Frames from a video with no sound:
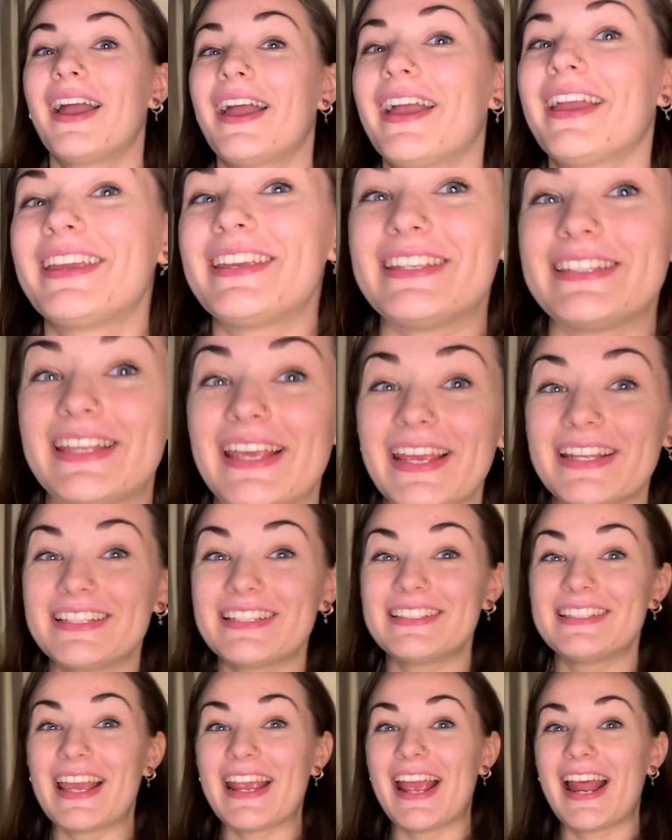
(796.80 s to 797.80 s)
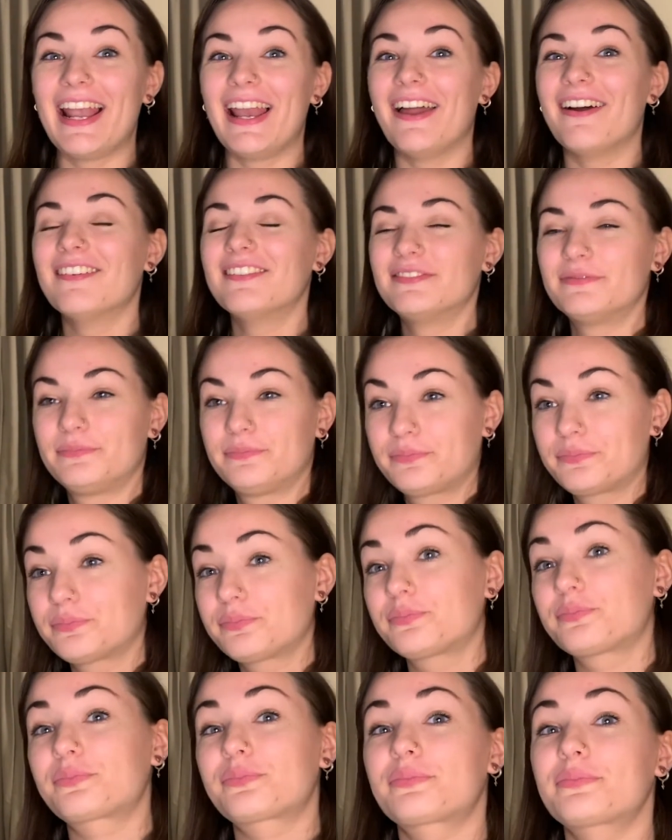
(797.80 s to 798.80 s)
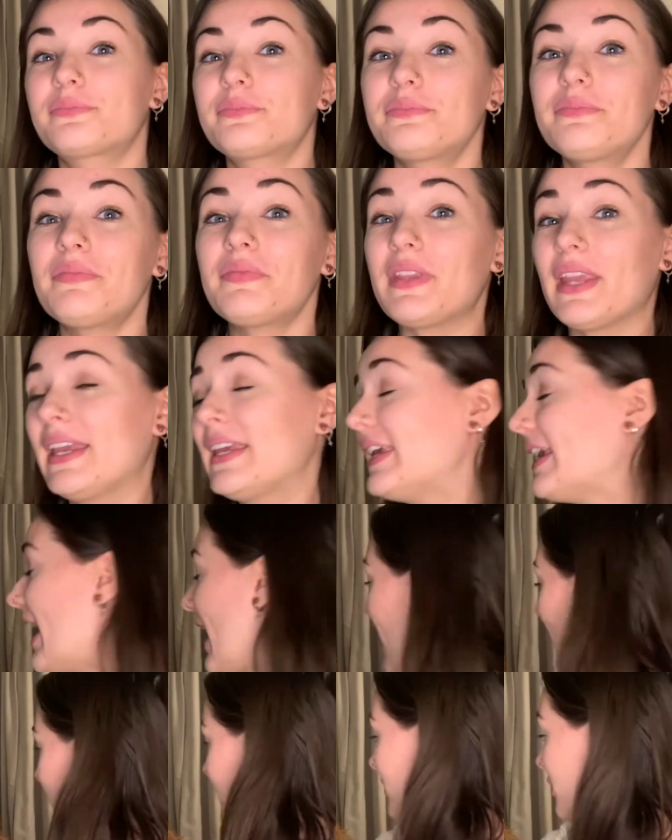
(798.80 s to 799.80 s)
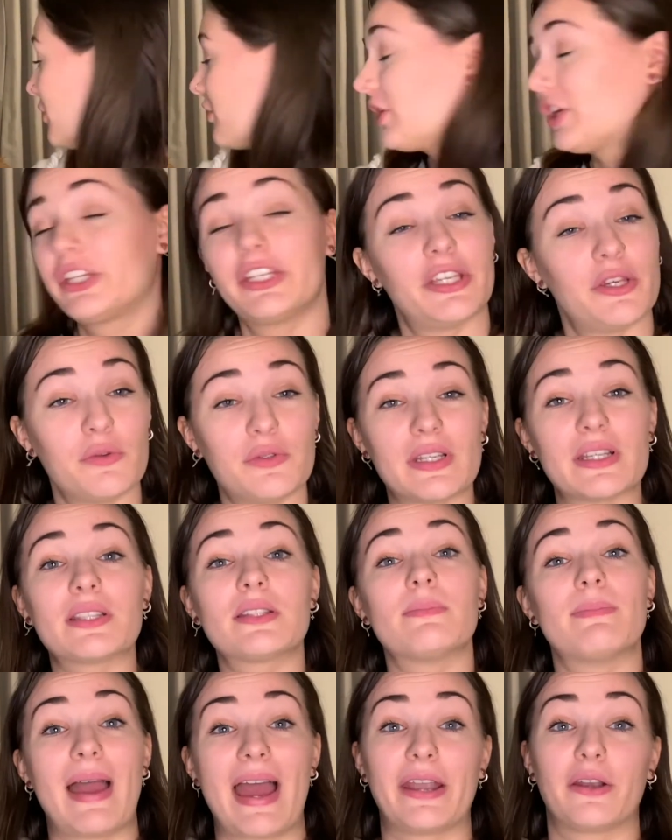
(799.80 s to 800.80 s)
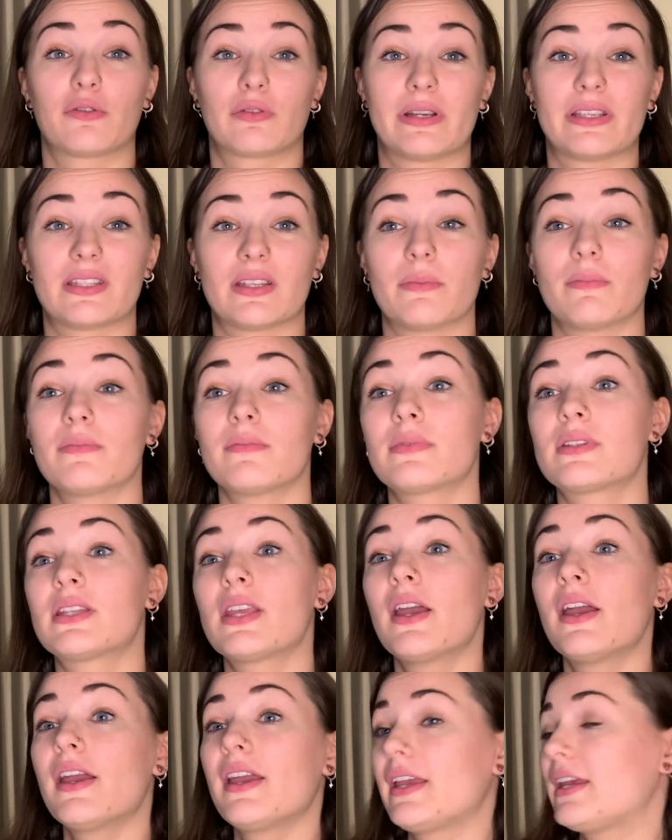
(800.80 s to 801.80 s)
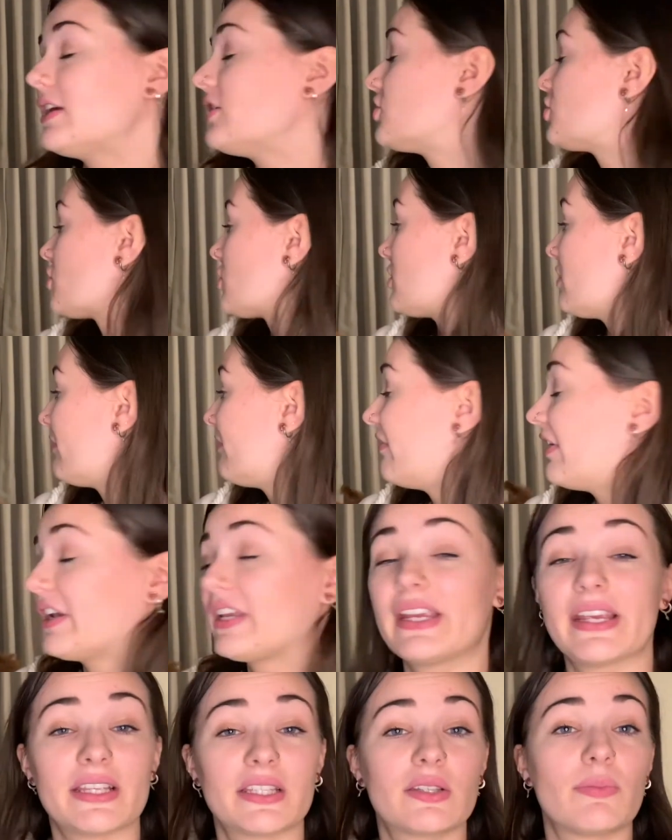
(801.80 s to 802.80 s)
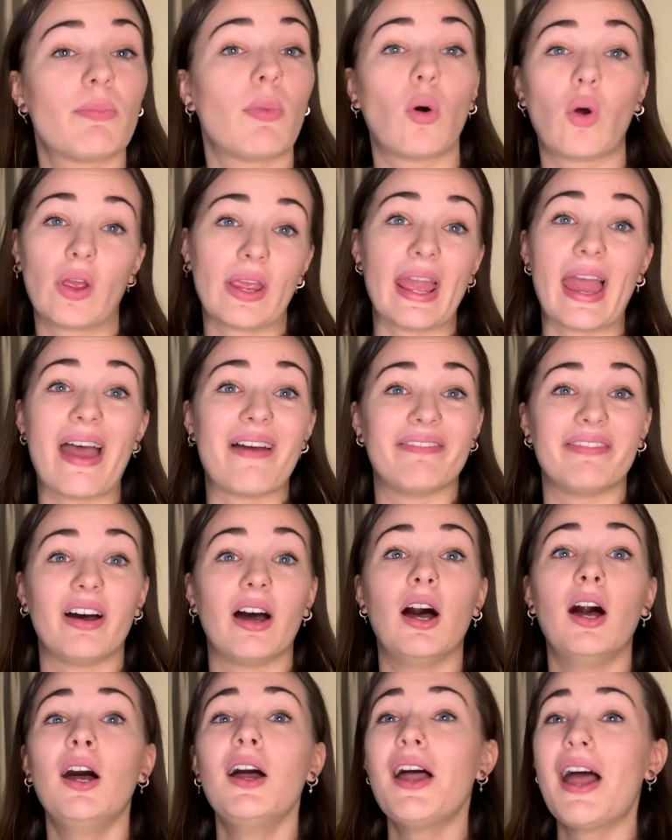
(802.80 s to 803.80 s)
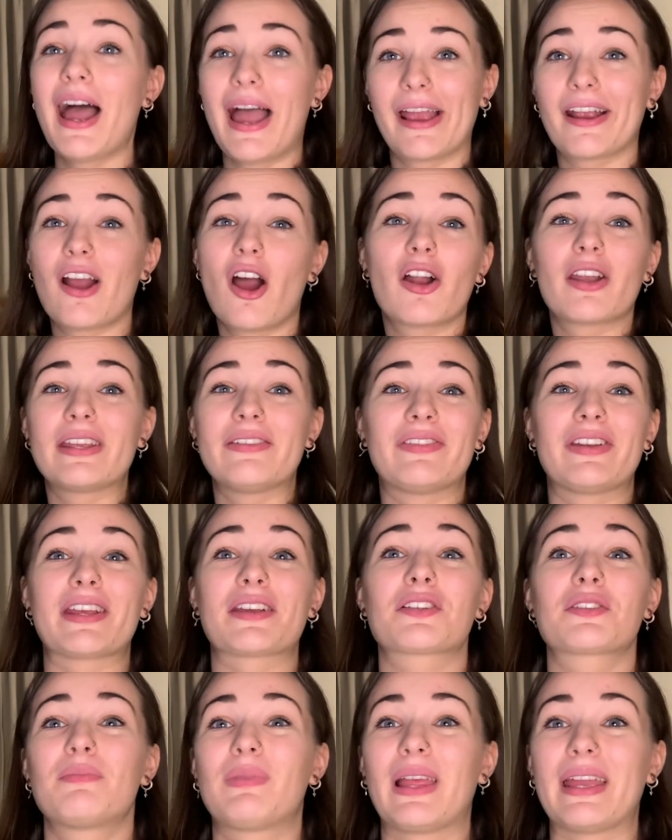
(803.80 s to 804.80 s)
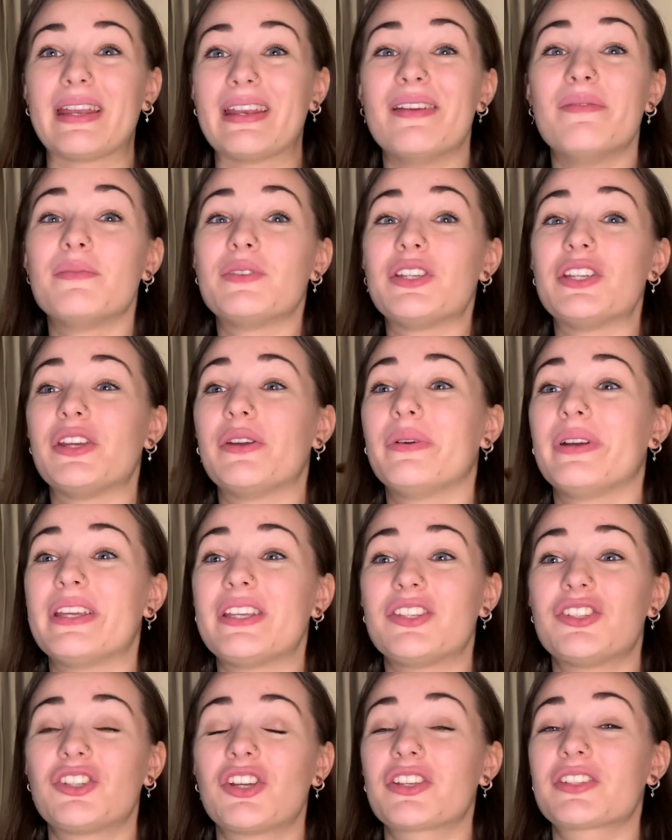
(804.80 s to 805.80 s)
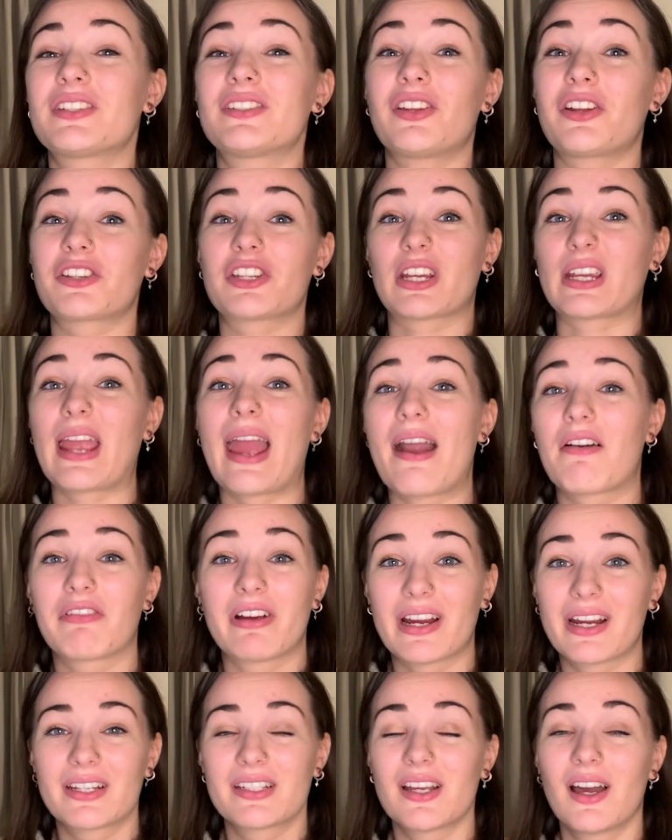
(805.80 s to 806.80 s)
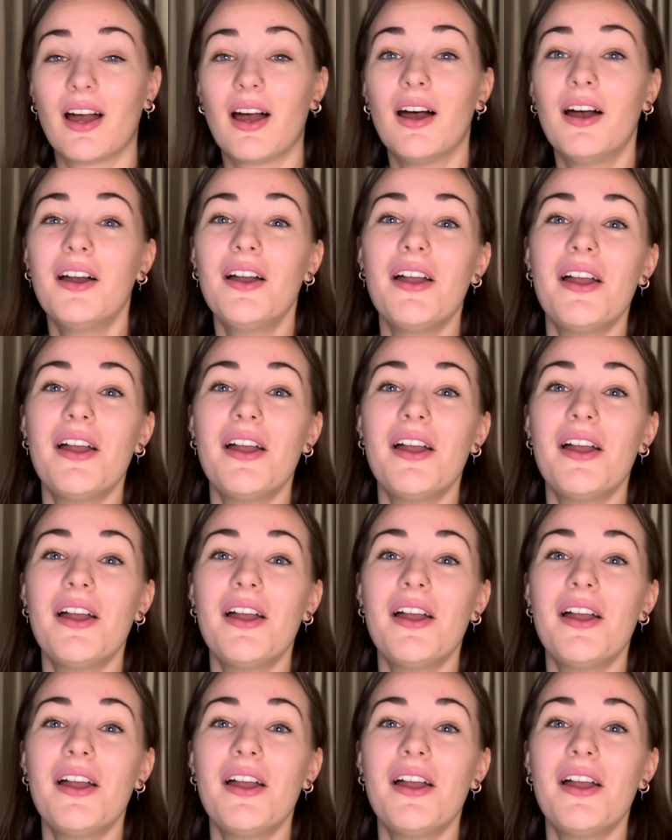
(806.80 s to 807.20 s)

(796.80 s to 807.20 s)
He's here to say hello. He has the cutest mannerisms. He's just the funniest boy ever. I can't even explain him to you. He's just such a character.